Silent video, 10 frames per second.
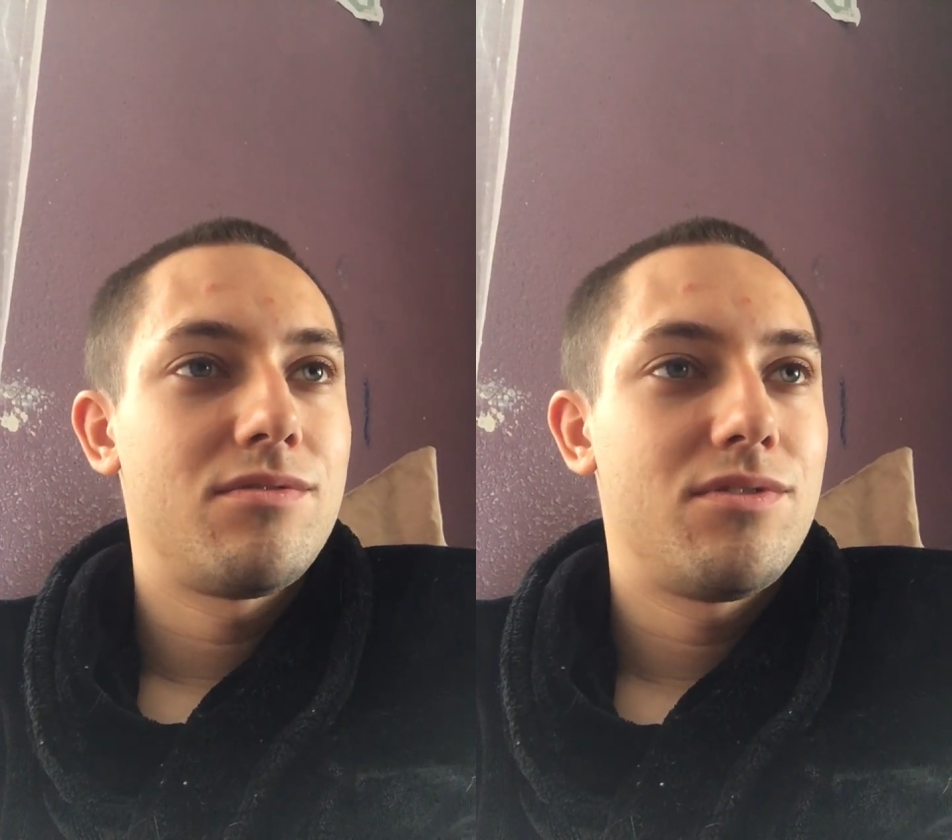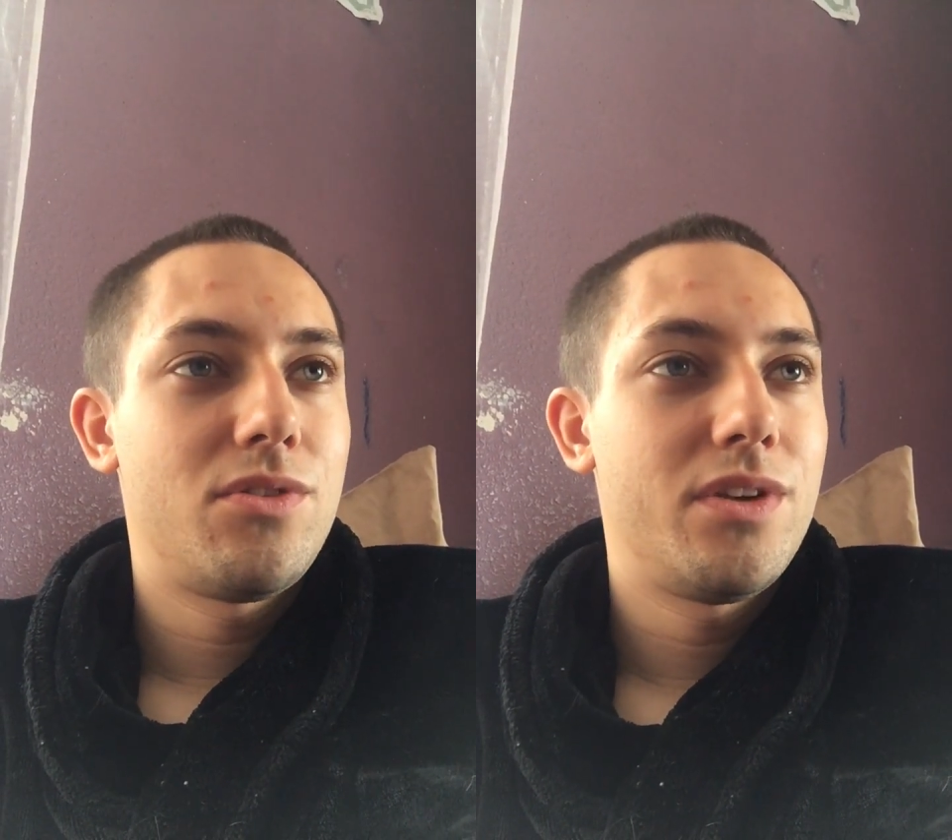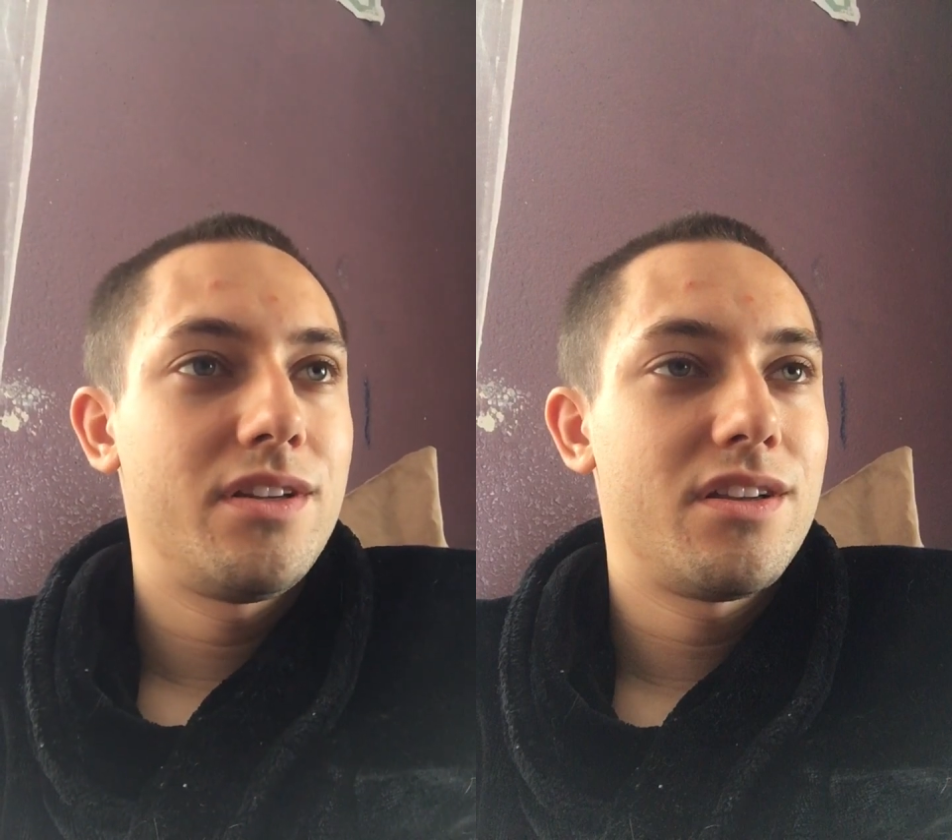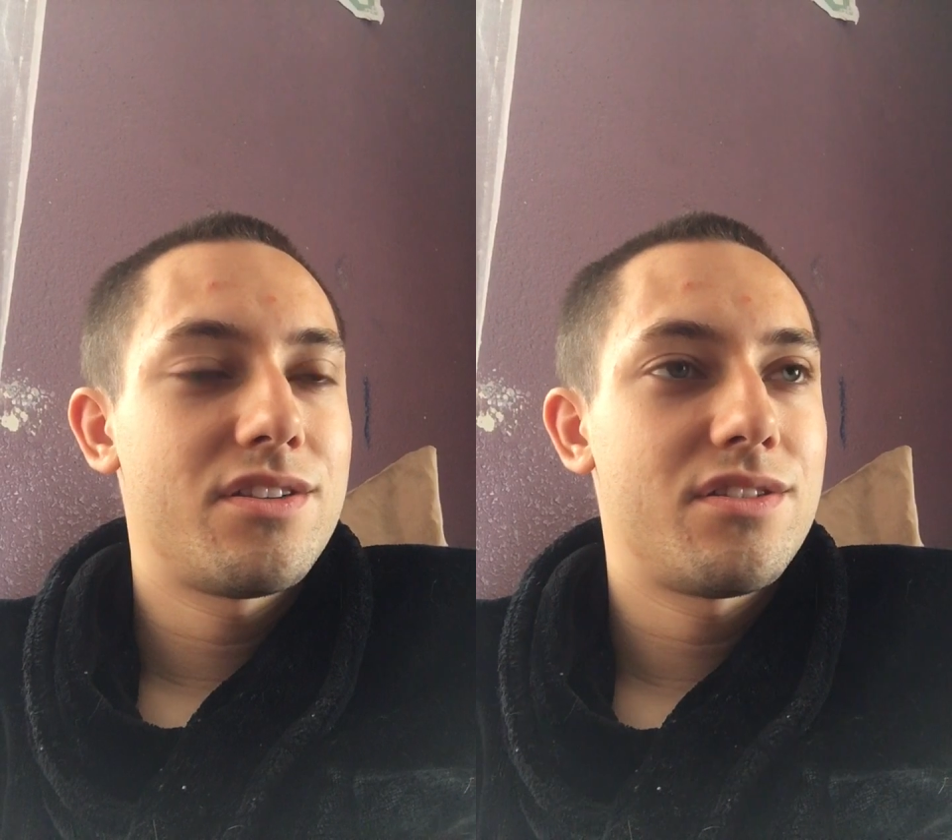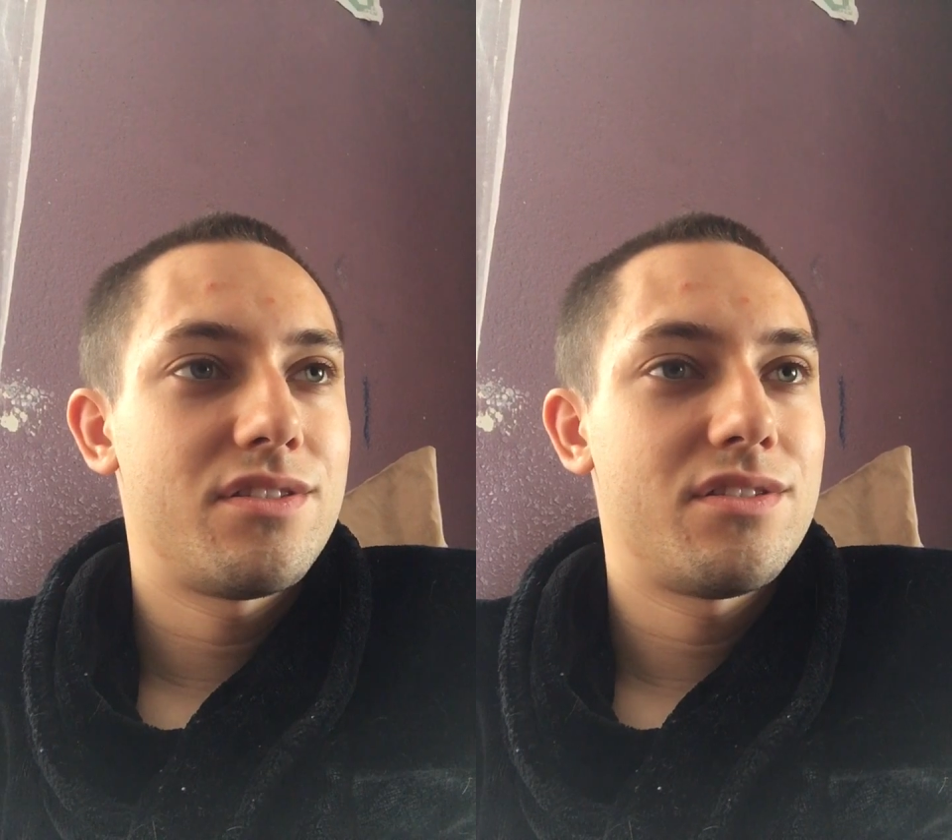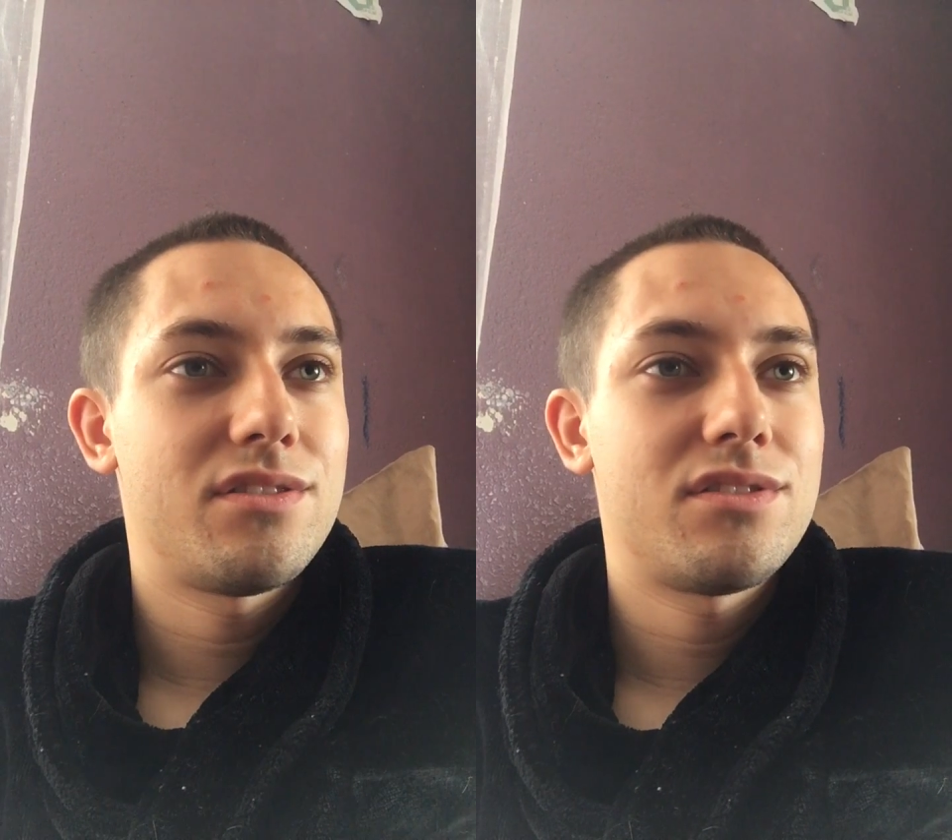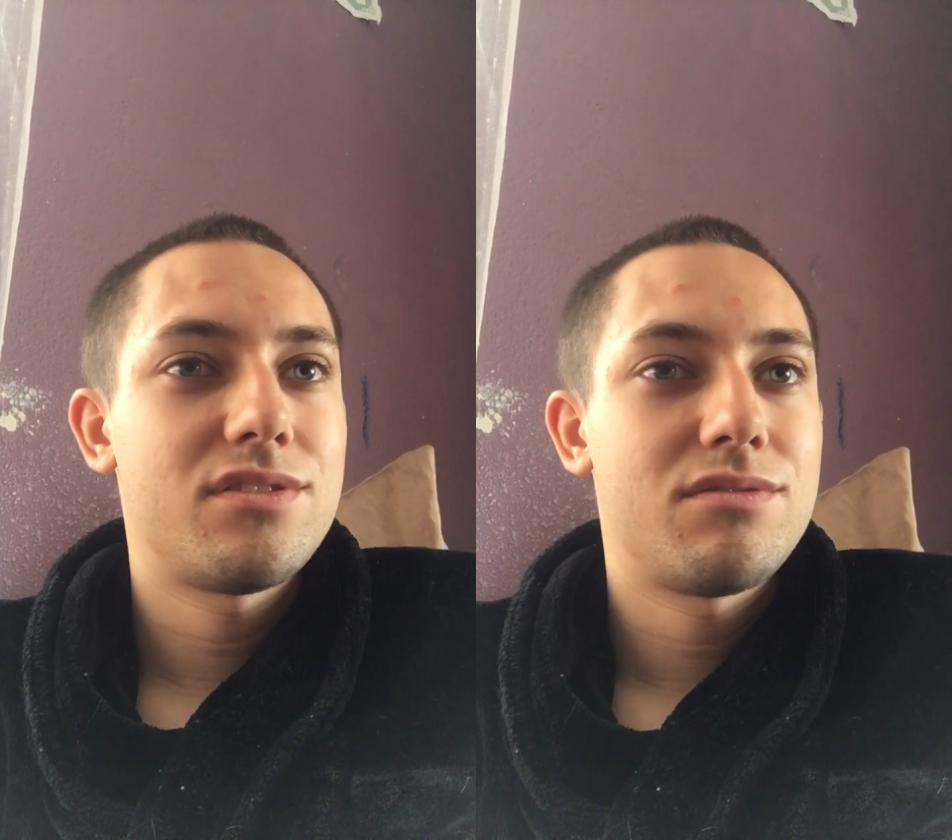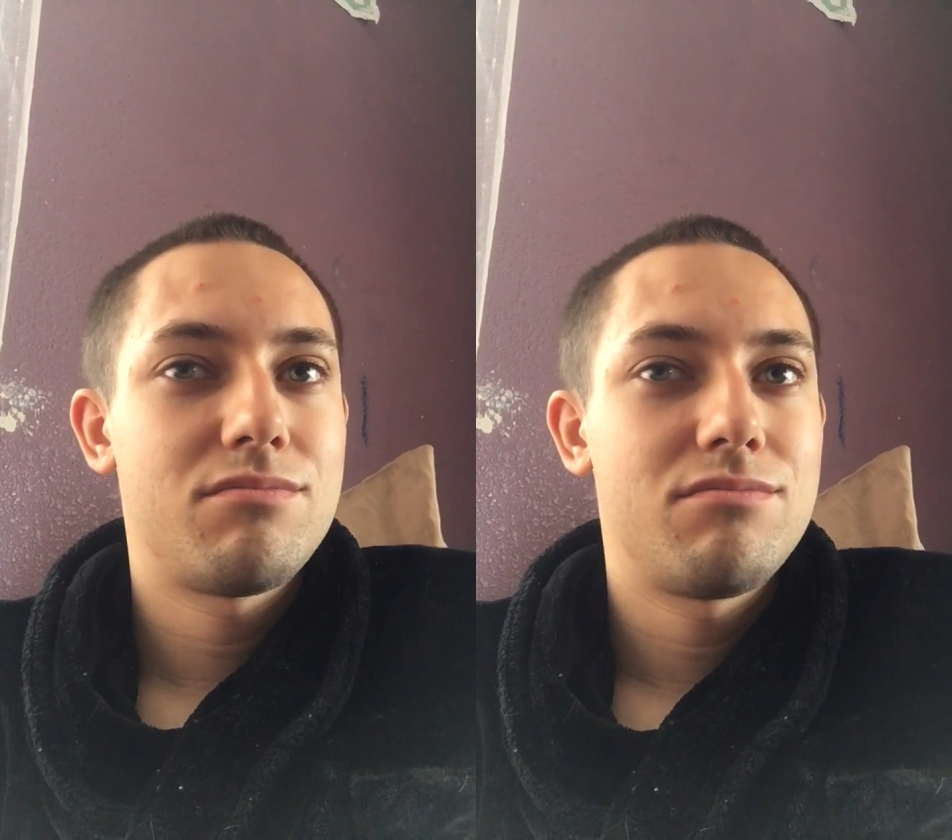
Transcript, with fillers: doing dishes,